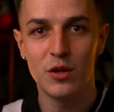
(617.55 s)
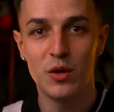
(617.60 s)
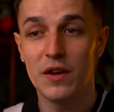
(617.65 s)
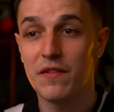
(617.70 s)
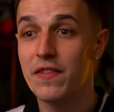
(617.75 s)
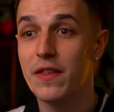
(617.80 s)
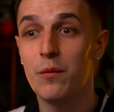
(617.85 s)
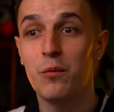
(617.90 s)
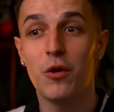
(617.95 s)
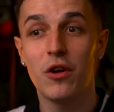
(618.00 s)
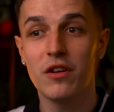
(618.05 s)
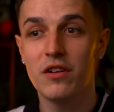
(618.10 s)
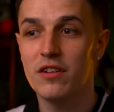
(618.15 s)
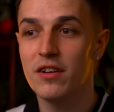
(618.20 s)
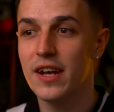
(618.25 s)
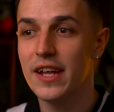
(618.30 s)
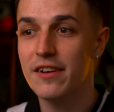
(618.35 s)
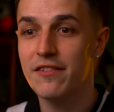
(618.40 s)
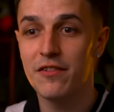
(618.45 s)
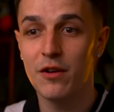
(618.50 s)
know, if they want to
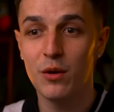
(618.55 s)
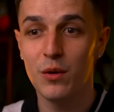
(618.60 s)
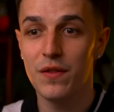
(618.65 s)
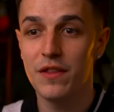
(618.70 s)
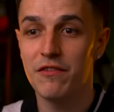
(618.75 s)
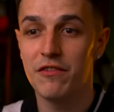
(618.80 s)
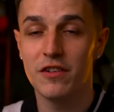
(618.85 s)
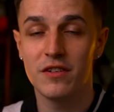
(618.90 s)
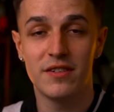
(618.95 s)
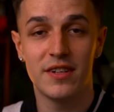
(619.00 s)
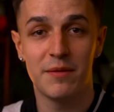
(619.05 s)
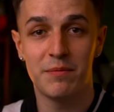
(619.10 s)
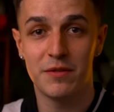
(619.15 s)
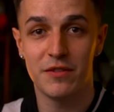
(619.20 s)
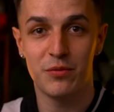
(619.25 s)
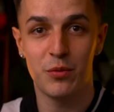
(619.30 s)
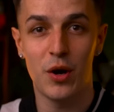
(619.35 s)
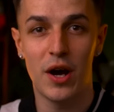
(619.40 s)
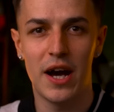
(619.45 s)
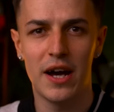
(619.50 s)
like follow in the footsteps
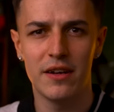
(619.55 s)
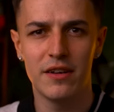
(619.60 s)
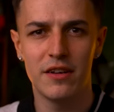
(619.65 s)
of what I